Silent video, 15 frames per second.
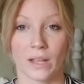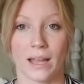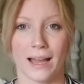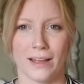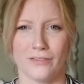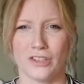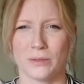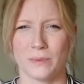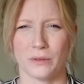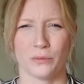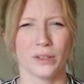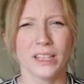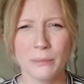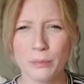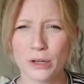I've just been
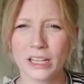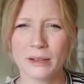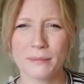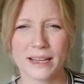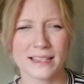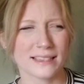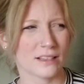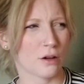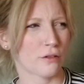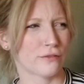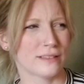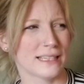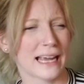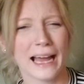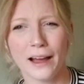really putting myself
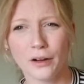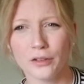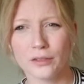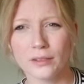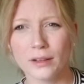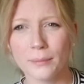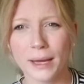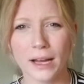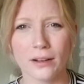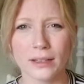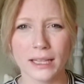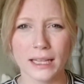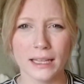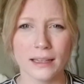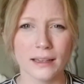down about
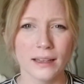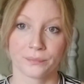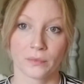it.